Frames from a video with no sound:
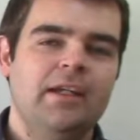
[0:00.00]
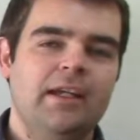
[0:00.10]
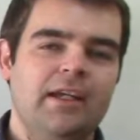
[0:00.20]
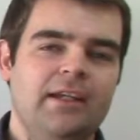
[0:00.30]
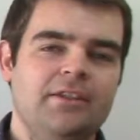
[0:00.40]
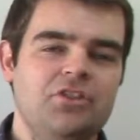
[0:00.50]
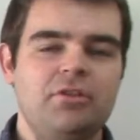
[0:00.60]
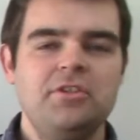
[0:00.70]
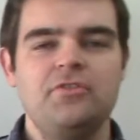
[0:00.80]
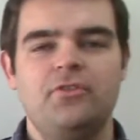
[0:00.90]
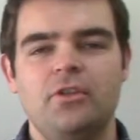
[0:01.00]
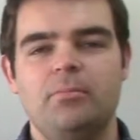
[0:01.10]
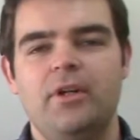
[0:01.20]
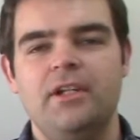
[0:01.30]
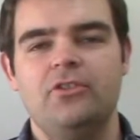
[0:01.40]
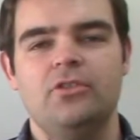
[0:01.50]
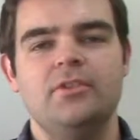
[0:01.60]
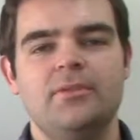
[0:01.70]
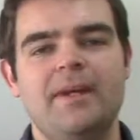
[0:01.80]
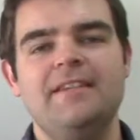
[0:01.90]
and the structure for the body 2
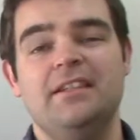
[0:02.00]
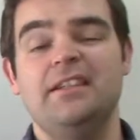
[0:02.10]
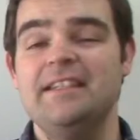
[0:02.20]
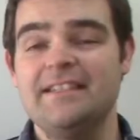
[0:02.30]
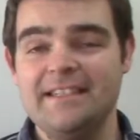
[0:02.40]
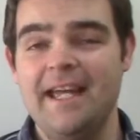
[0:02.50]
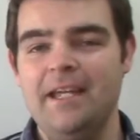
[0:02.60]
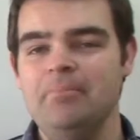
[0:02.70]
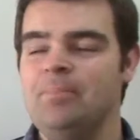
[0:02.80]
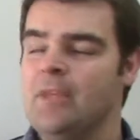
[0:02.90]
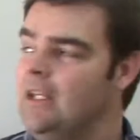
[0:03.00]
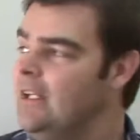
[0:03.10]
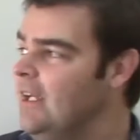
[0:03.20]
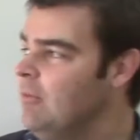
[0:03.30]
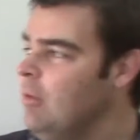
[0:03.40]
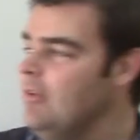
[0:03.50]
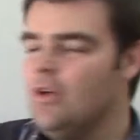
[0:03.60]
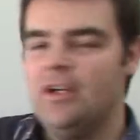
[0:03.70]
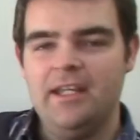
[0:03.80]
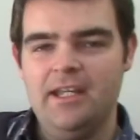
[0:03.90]
is basically the same. And what we've
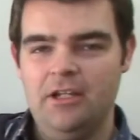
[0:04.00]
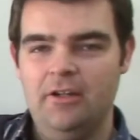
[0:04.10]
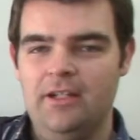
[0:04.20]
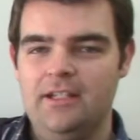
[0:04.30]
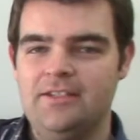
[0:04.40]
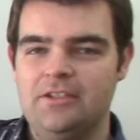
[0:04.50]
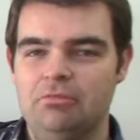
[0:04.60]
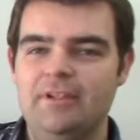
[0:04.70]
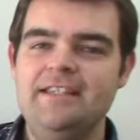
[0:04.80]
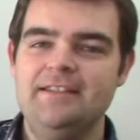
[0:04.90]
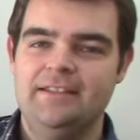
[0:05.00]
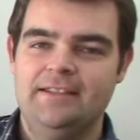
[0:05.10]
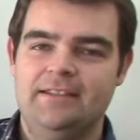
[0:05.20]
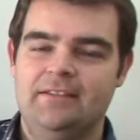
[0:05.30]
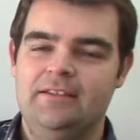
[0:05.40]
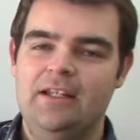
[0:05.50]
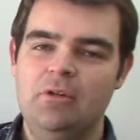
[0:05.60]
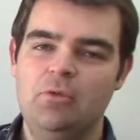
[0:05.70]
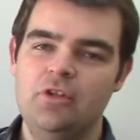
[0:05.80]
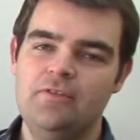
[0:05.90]
got here is the reasons that
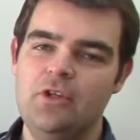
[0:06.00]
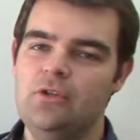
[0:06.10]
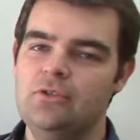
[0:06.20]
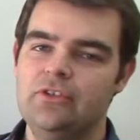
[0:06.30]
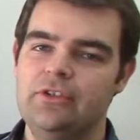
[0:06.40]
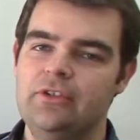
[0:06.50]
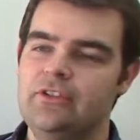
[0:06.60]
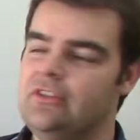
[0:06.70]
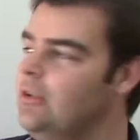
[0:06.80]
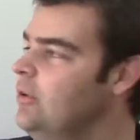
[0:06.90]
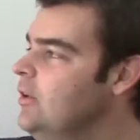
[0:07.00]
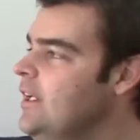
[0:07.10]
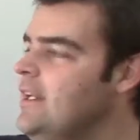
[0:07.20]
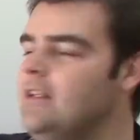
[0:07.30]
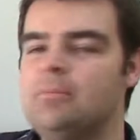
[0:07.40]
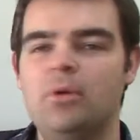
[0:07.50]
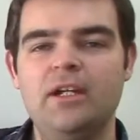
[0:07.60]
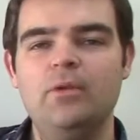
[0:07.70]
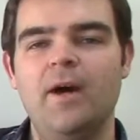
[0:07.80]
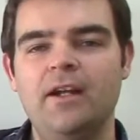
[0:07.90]
we would have used. So in the
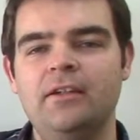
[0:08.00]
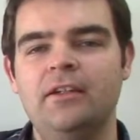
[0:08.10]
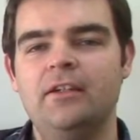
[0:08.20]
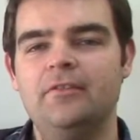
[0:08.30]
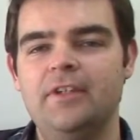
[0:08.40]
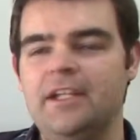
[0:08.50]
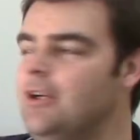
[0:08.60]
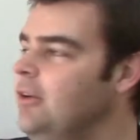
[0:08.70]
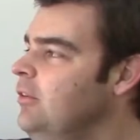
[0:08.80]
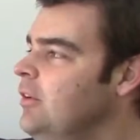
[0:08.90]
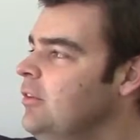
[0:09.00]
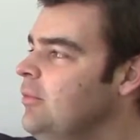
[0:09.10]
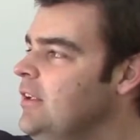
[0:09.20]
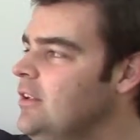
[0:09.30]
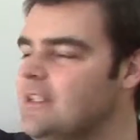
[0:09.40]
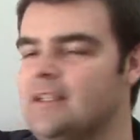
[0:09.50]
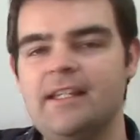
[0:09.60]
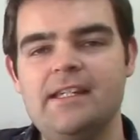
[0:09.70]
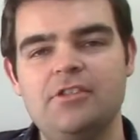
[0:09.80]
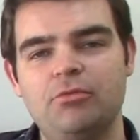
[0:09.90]
body 1 video, we looked at
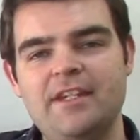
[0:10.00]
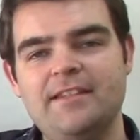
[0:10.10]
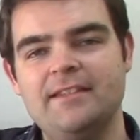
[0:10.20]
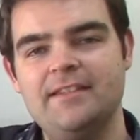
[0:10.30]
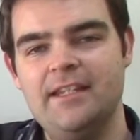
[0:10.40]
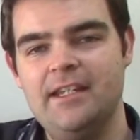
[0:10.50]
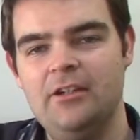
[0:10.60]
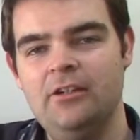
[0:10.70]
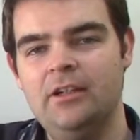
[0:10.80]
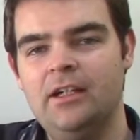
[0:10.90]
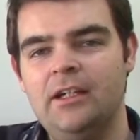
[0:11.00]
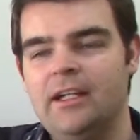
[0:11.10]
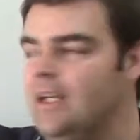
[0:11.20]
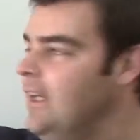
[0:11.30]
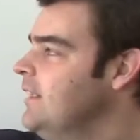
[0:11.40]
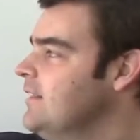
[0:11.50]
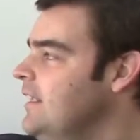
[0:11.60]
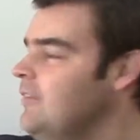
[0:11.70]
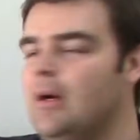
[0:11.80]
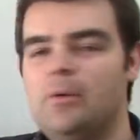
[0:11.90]
these reasons here, and
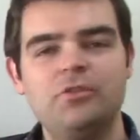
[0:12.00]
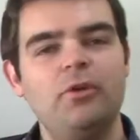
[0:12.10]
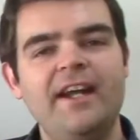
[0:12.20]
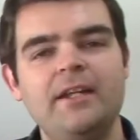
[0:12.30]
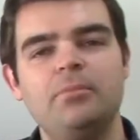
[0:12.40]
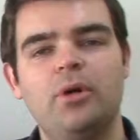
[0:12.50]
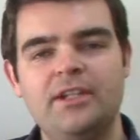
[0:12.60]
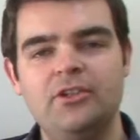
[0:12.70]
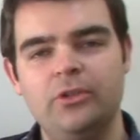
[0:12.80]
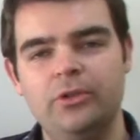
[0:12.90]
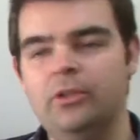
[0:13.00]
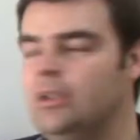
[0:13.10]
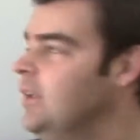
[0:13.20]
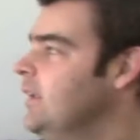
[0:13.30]
if I was writing body 2,